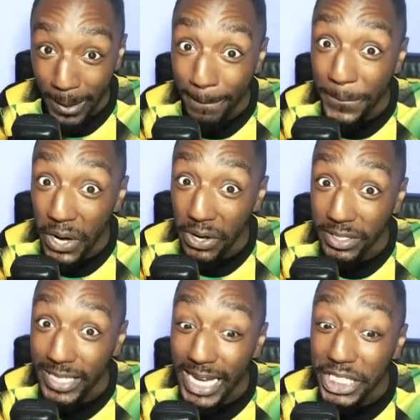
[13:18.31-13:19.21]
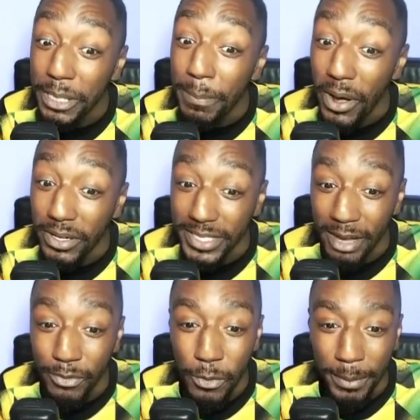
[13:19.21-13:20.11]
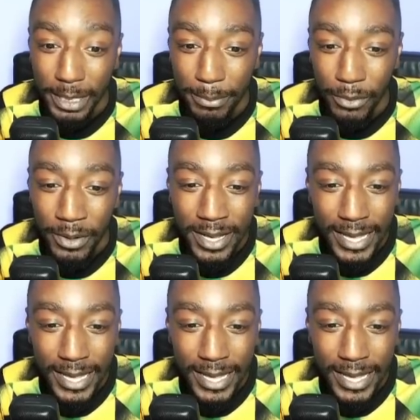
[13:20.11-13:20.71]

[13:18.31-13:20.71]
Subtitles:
Barnes, Ashley Barnes, out of all people.